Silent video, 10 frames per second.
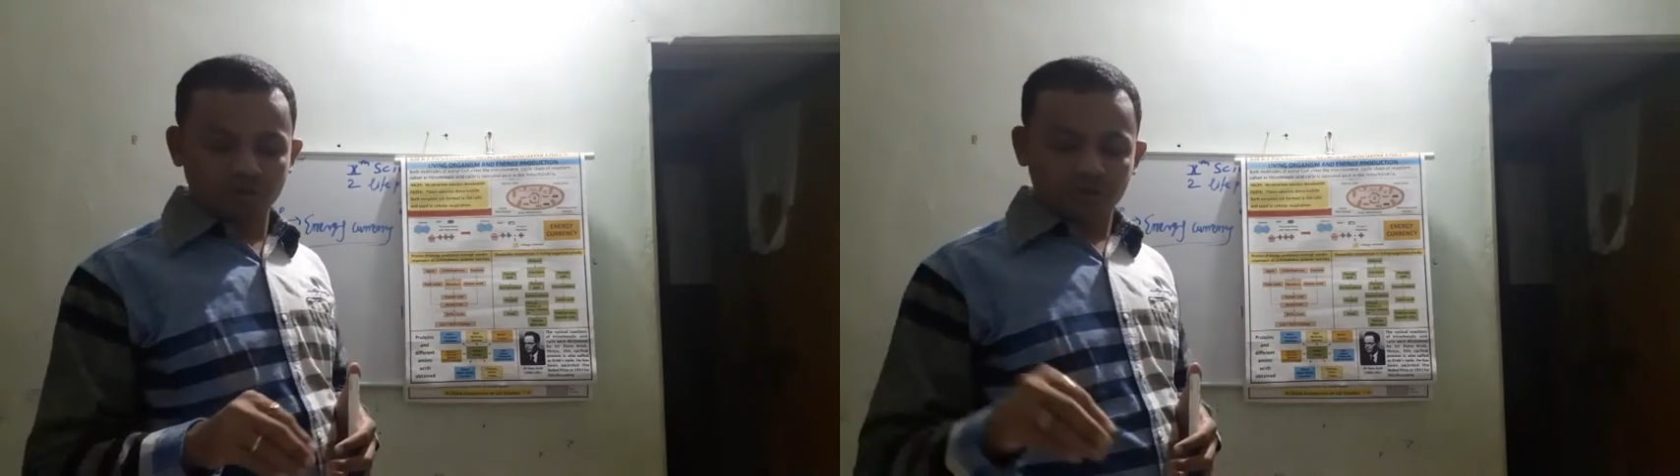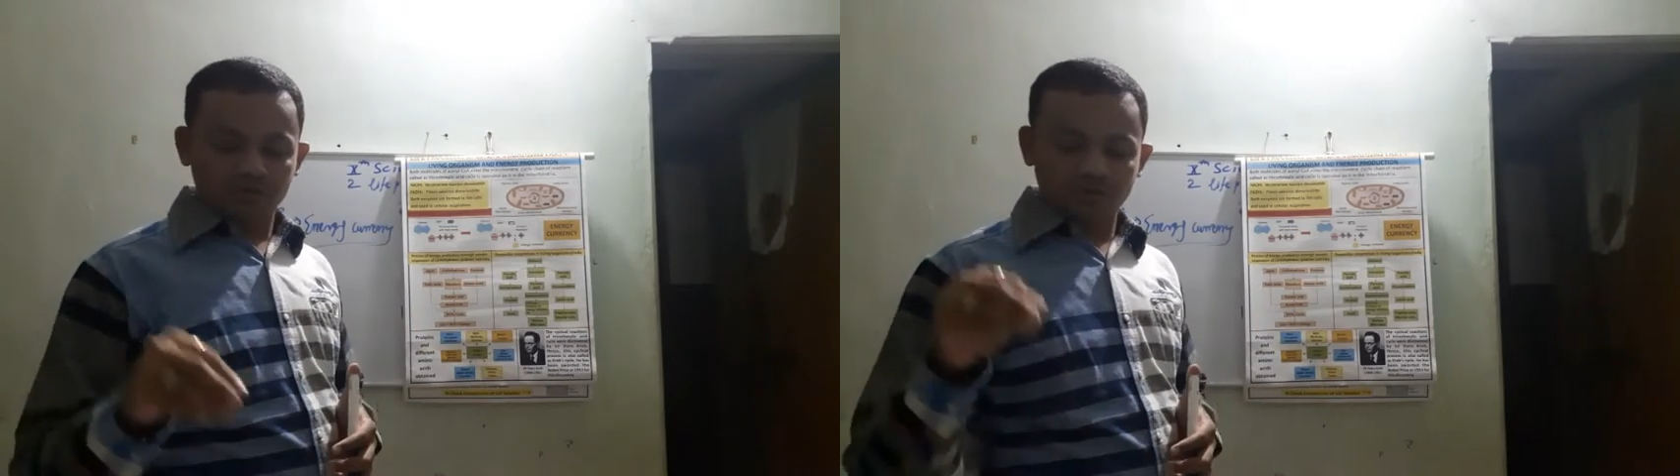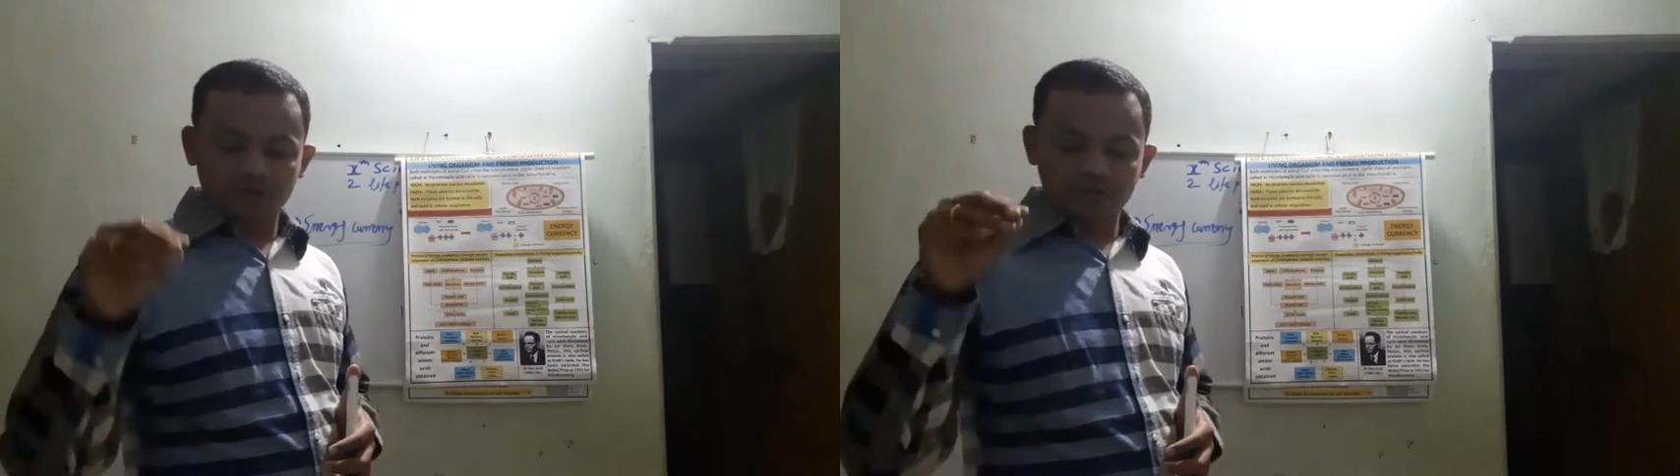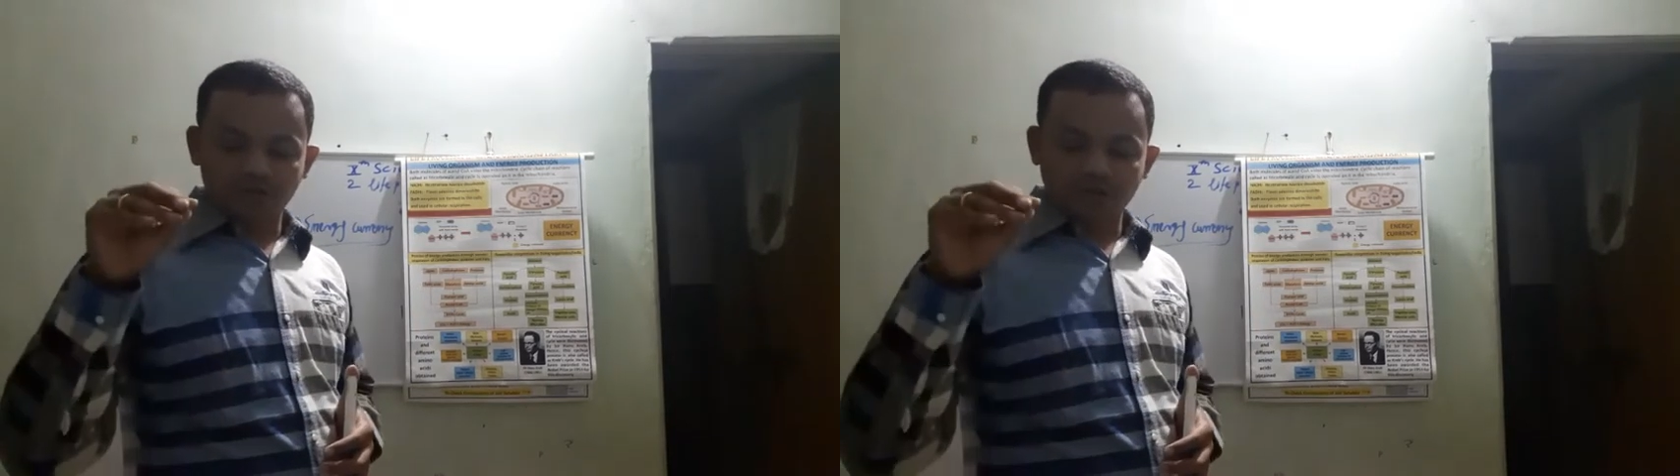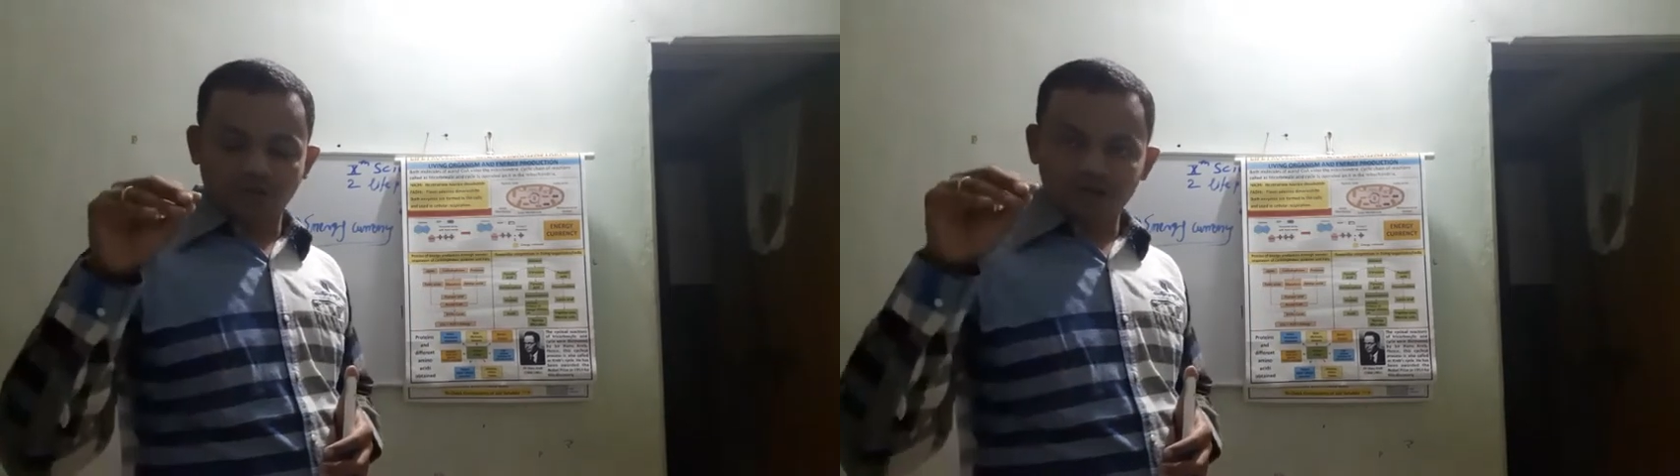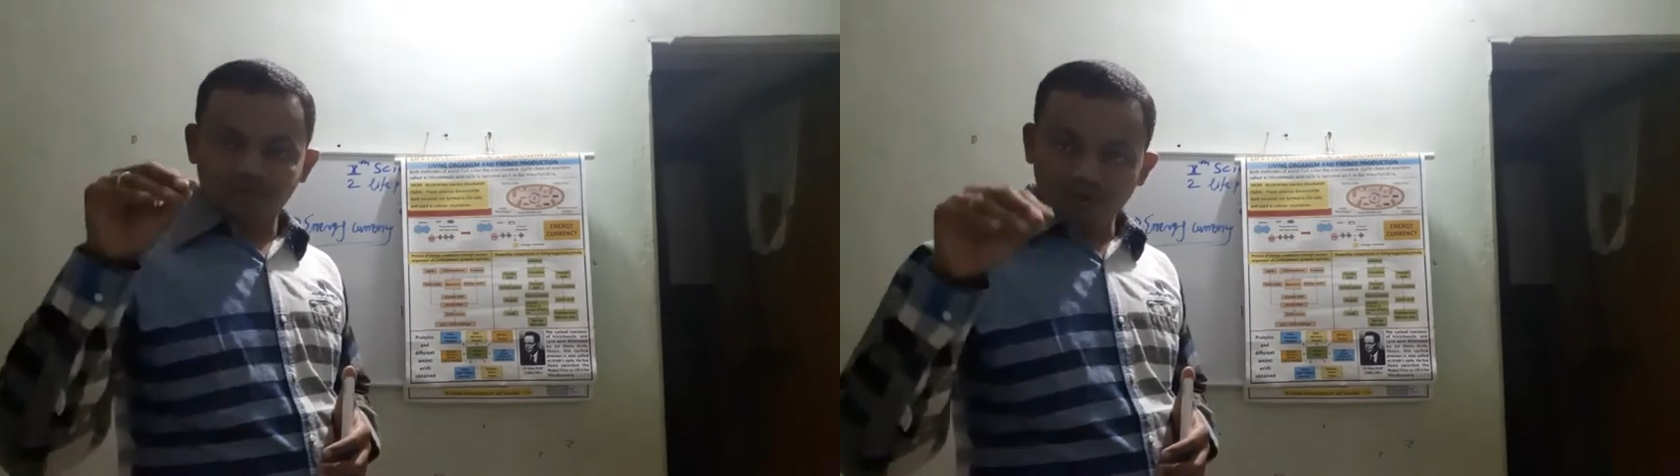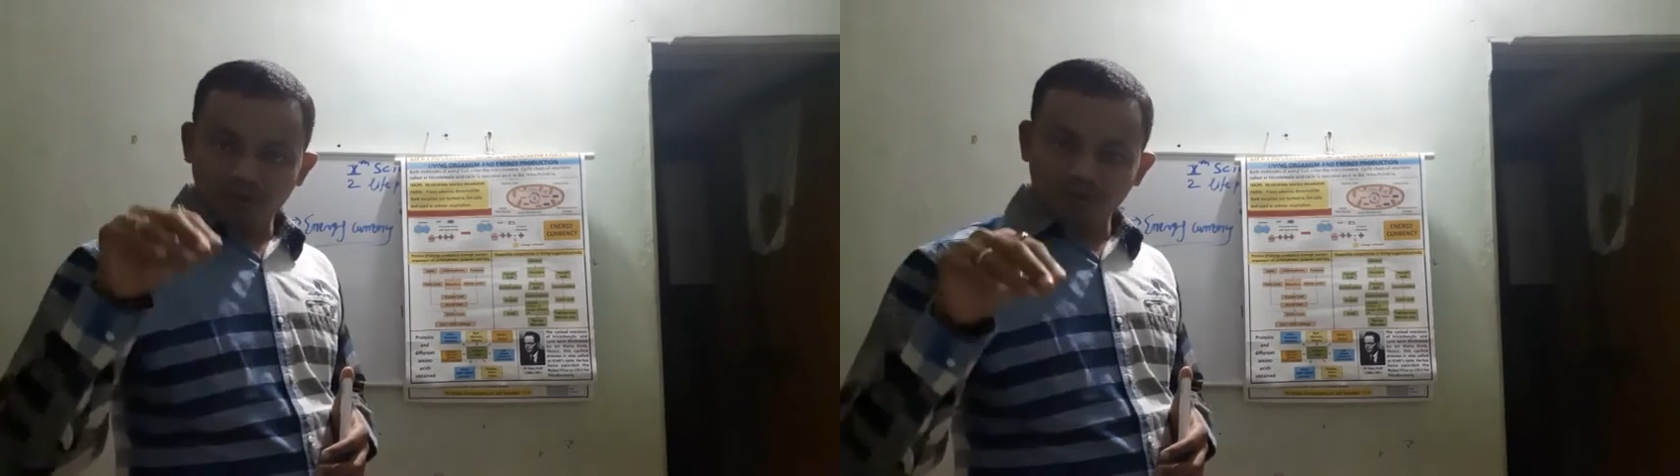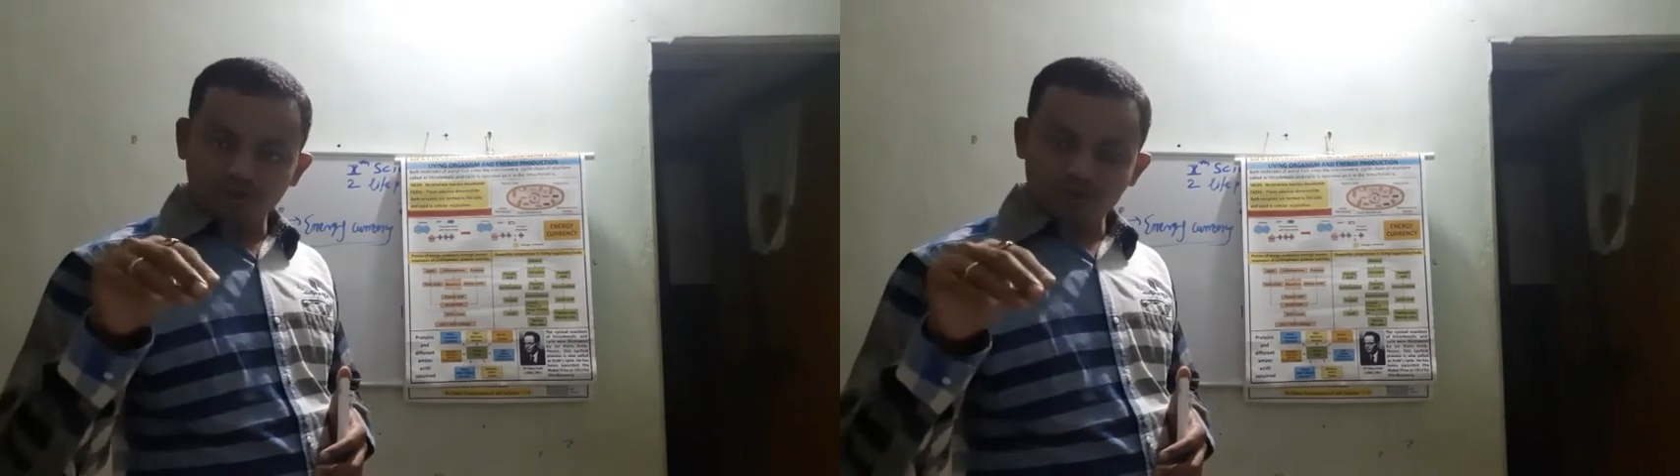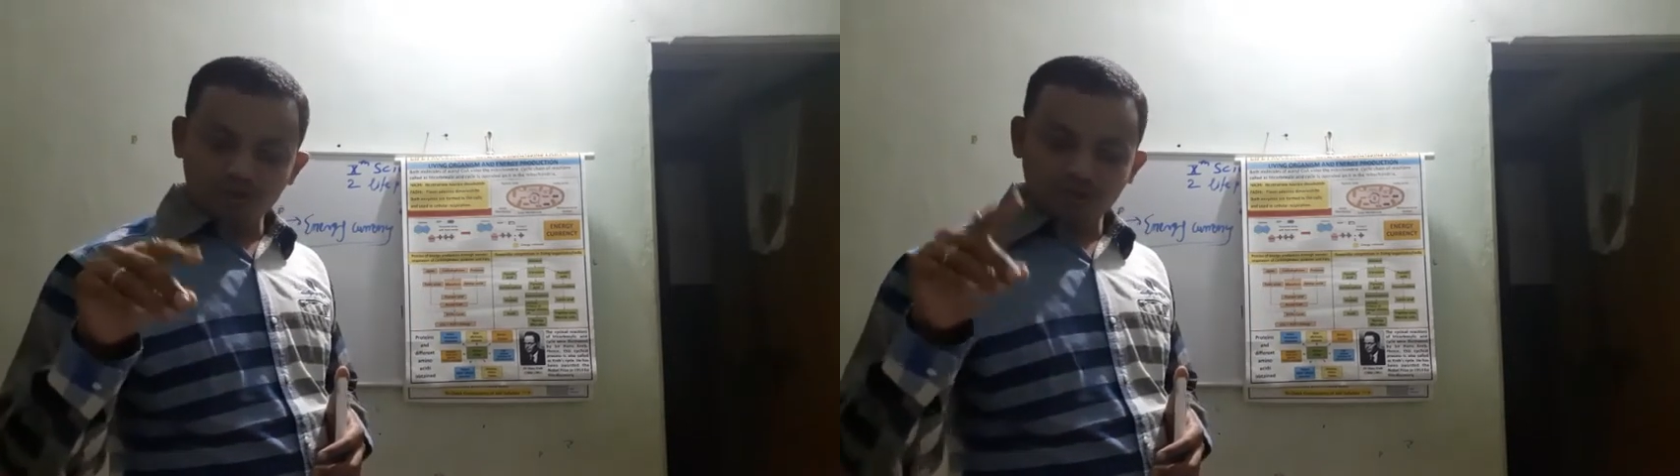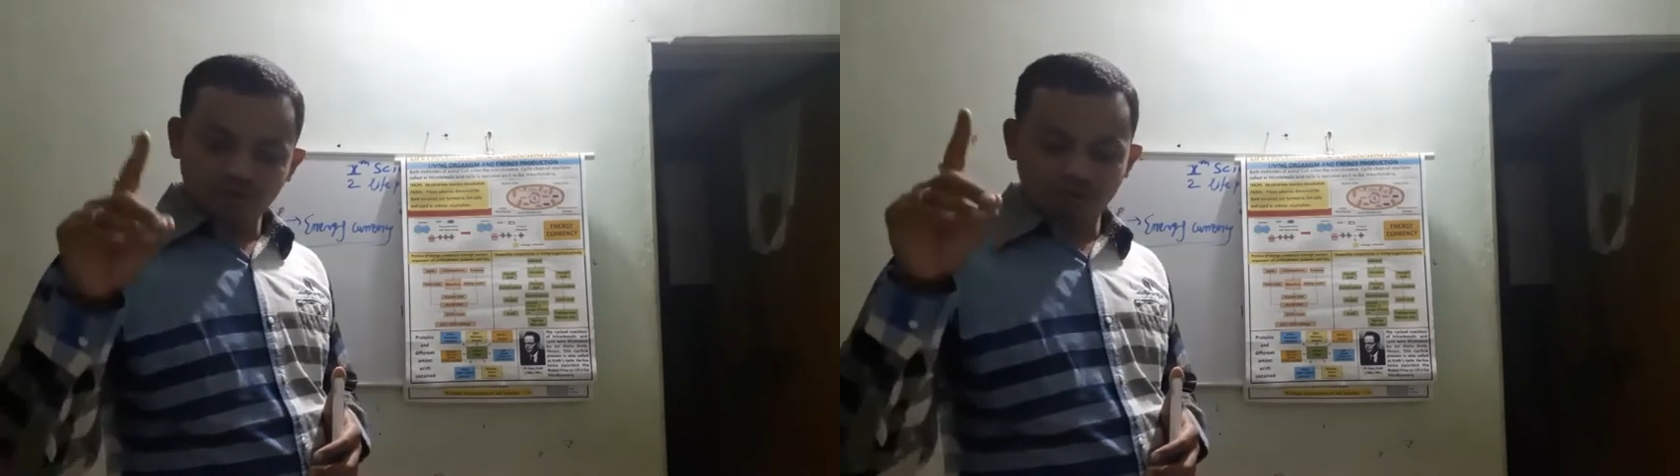these are produced in